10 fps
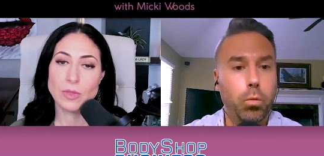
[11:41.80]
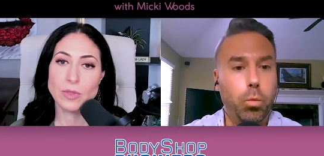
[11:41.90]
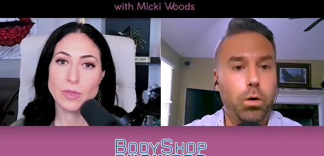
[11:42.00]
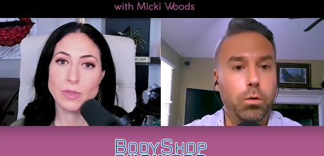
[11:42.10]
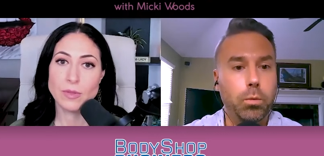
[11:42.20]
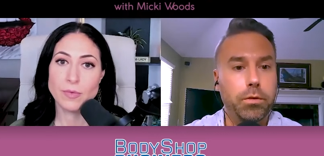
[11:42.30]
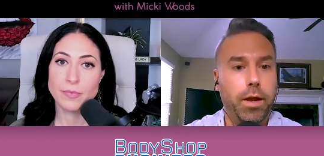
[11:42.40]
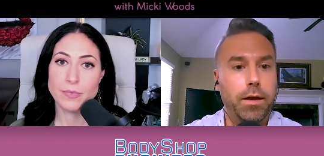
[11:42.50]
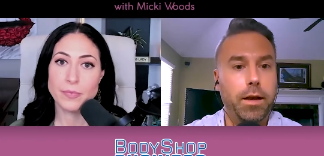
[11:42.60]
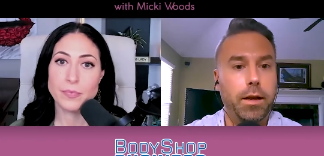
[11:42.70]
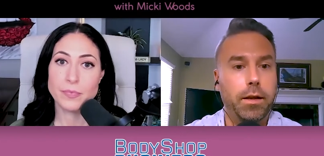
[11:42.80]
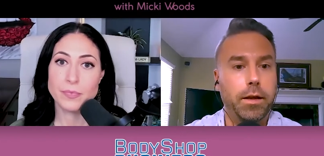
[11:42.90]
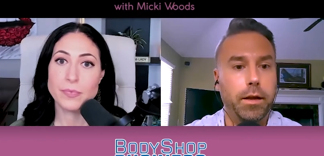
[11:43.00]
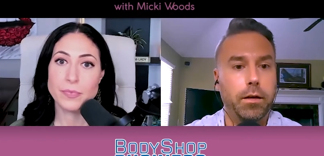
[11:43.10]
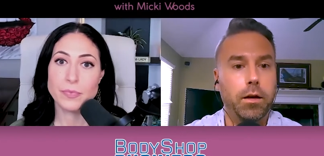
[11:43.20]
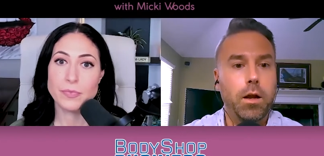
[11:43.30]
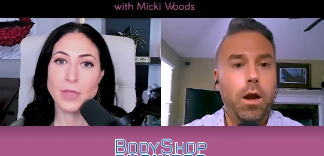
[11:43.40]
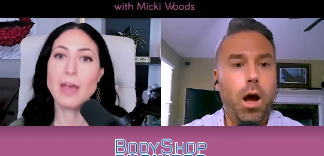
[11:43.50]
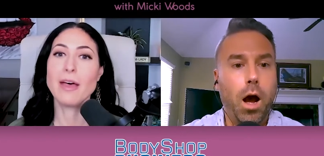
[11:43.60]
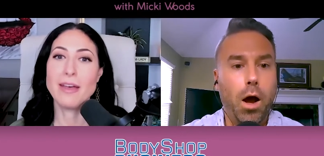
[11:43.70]
Speaker 1: world was ending and
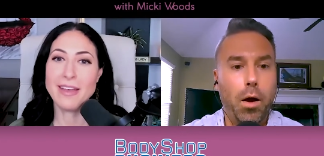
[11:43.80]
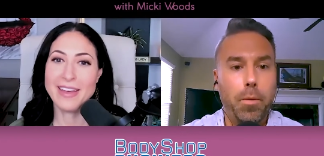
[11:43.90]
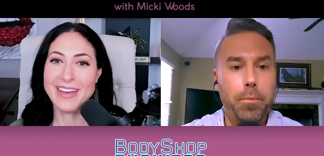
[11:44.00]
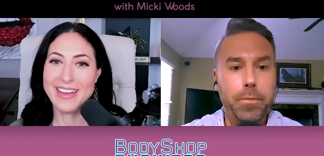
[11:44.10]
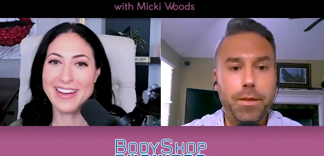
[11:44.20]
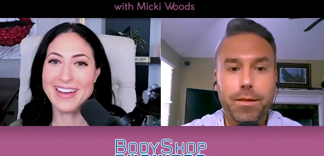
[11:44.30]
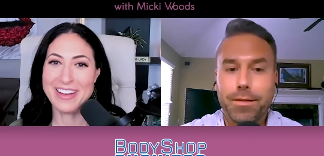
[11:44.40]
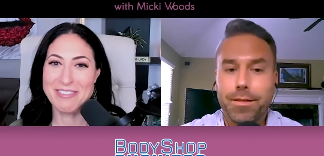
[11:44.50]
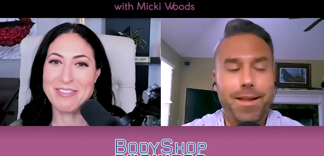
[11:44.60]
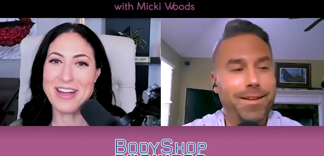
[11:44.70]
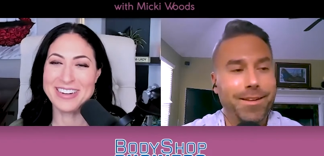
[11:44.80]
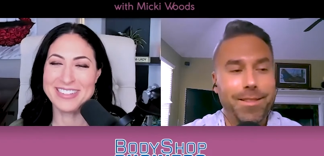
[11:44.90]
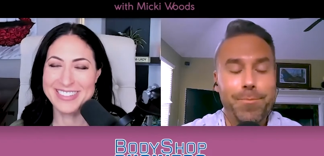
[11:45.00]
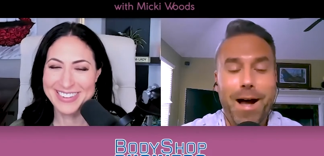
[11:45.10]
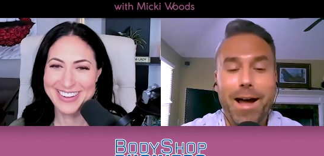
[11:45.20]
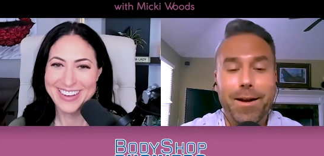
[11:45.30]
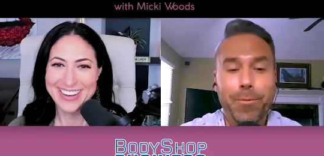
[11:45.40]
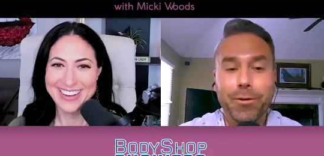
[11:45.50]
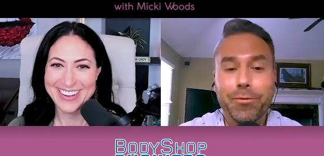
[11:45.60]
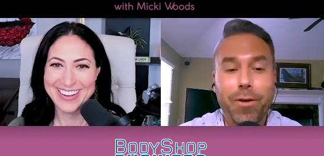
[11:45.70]
the
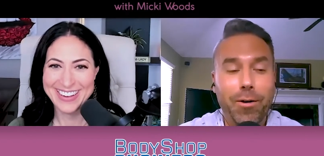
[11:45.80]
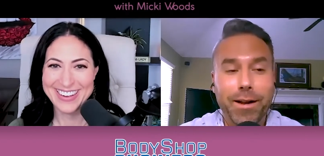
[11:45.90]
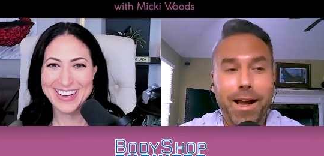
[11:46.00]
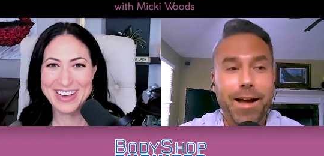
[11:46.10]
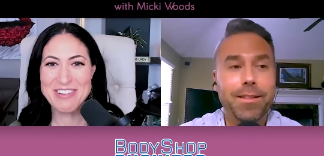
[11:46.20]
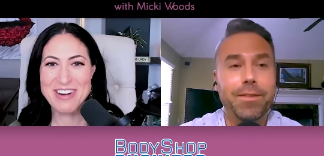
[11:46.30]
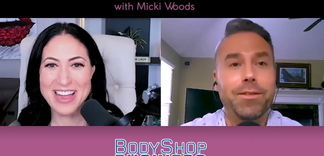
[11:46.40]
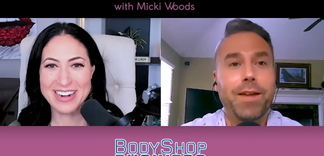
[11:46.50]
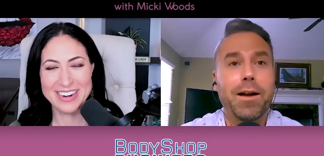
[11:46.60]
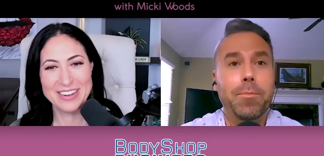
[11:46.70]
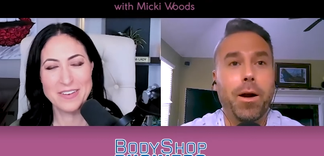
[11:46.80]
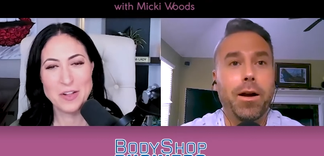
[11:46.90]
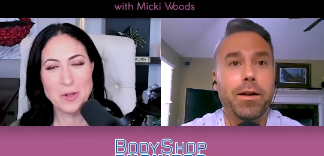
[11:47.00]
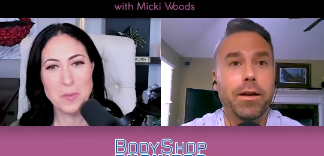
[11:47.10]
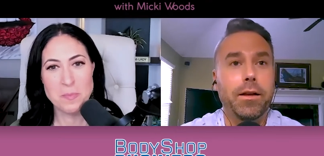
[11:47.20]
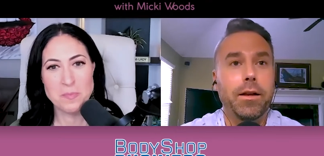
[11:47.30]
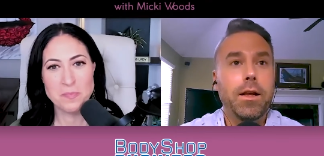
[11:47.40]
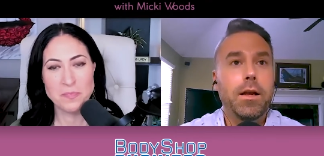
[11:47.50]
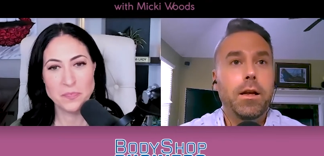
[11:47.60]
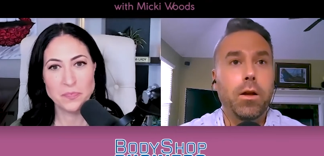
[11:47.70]
bottom was falling out of the stock market,
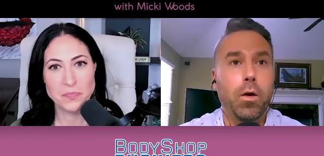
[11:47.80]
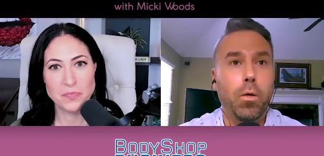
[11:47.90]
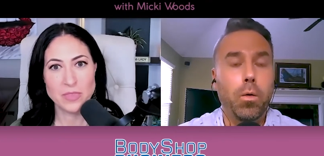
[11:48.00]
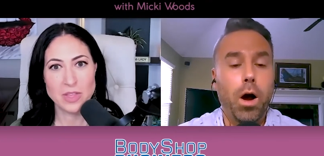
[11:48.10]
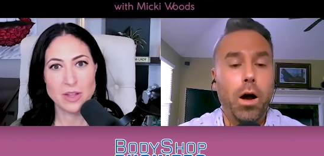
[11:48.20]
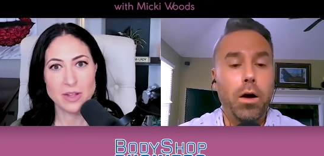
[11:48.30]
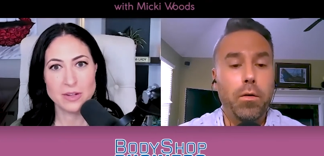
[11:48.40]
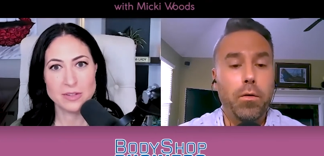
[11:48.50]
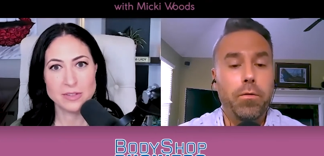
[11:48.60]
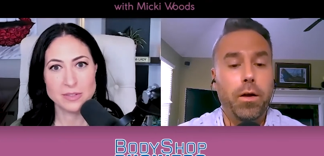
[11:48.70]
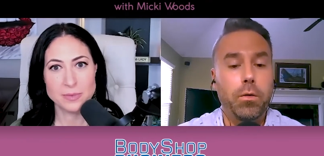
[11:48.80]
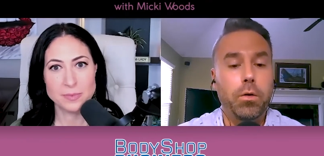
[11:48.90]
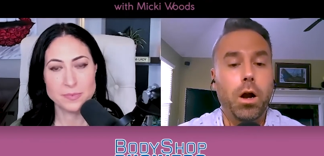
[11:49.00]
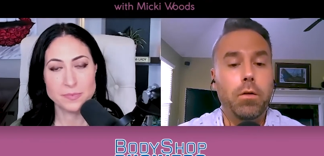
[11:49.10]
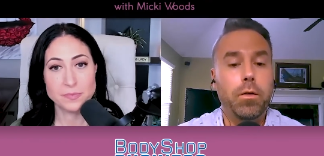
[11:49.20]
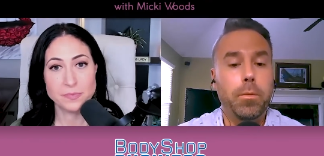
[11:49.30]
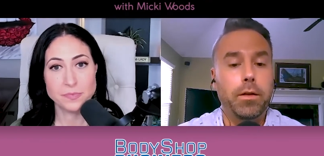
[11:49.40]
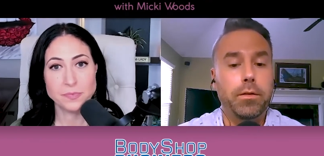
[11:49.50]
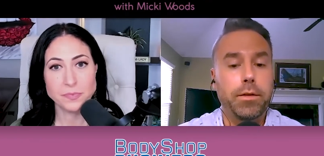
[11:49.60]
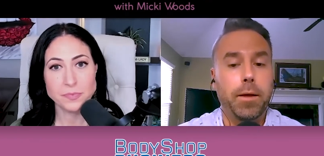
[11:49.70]
federal
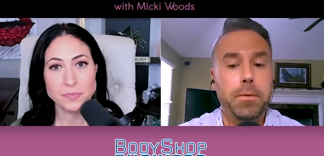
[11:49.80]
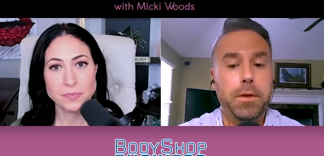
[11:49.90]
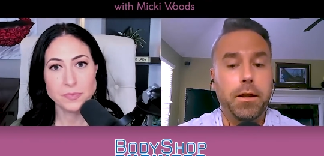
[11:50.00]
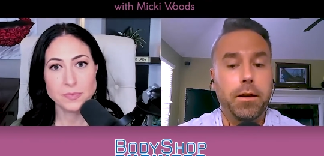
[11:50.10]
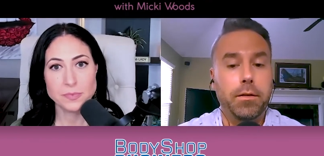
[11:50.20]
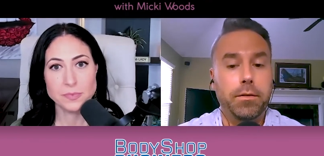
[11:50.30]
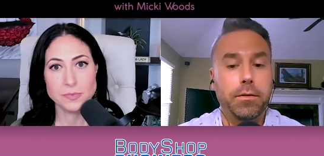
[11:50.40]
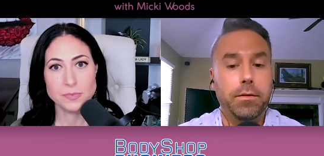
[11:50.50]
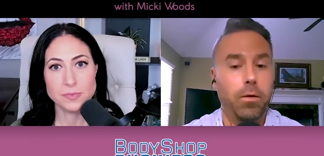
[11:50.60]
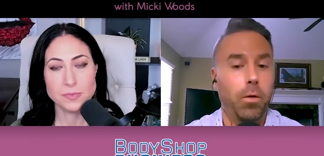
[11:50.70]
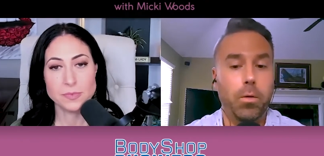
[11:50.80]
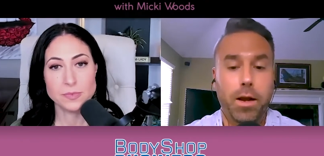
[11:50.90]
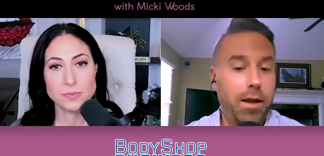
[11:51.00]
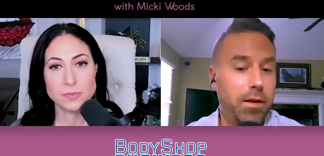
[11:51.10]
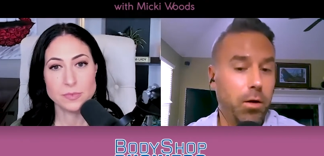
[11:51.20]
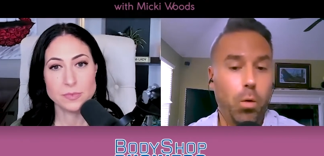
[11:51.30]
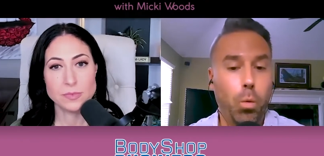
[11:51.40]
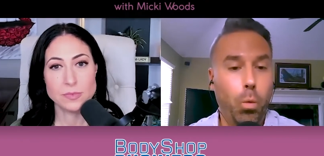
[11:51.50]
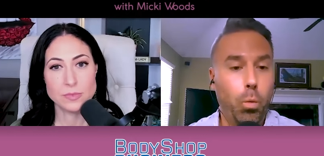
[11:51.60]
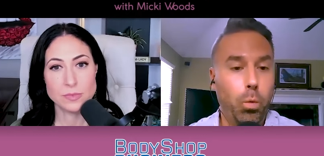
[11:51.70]
government stepped in and said, okay,
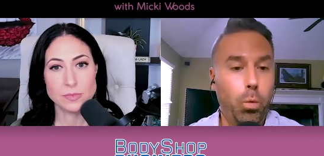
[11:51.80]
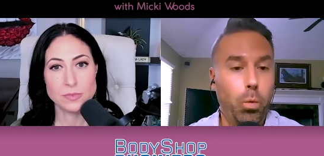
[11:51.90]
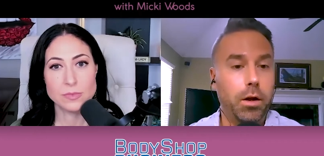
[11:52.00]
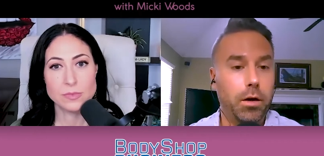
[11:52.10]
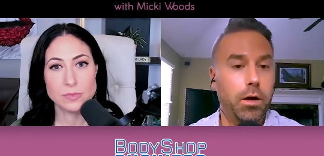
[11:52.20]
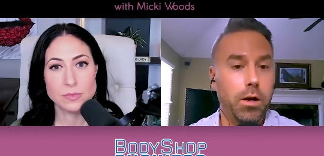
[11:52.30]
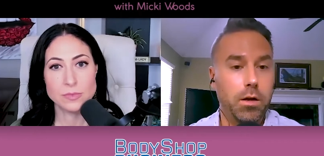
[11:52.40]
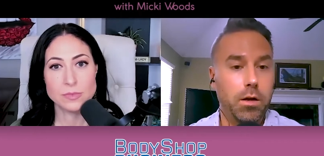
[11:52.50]
we're going to